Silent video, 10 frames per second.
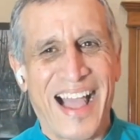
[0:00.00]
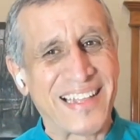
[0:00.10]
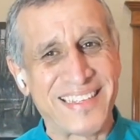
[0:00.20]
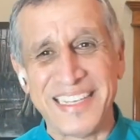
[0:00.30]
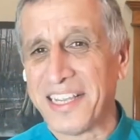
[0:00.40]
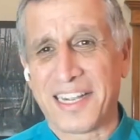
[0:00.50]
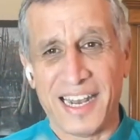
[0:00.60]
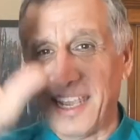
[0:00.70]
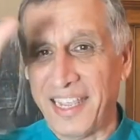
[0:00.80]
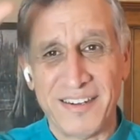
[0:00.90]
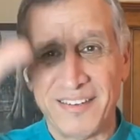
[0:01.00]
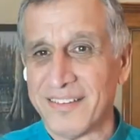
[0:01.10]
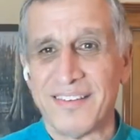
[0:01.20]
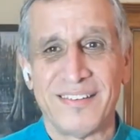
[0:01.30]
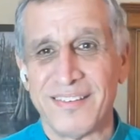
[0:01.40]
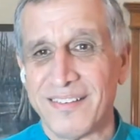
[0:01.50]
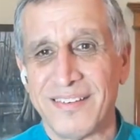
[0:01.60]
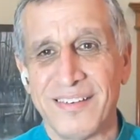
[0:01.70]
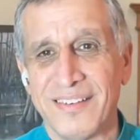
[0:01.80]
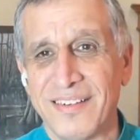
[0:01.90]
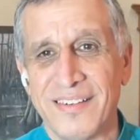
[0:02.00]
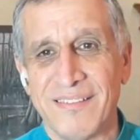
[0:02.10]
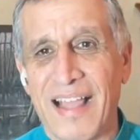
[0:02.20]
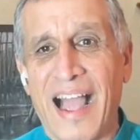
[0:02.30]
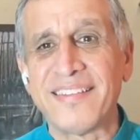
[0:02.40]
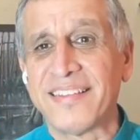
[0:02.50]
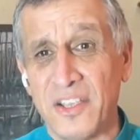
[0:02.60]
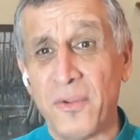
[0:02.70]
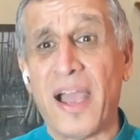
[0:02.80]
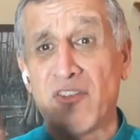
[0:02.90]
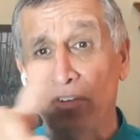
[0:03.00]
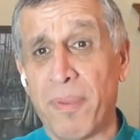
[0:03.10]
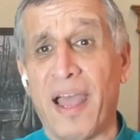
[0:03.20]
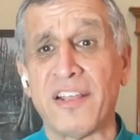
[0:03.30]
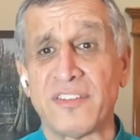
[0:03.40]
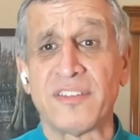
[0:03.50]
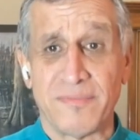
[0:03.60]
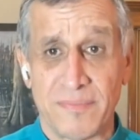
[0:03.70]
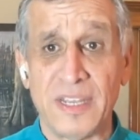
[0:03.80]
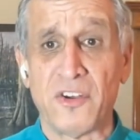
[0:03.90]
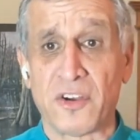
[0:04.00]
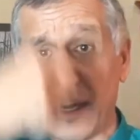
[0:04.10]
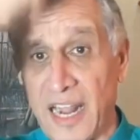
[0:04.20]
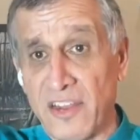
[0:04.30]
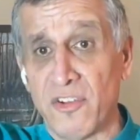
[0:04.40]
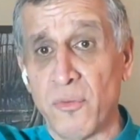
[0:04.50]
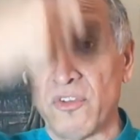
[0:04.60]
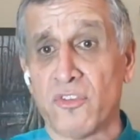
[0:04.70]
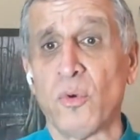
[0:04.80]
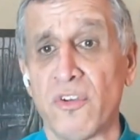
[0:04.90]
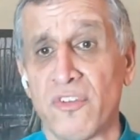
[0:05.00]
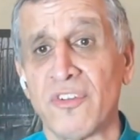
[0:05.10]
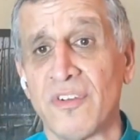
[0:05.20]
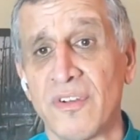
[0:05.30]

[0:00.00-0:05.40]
I see you clean. I see you at your best in your connection with Source.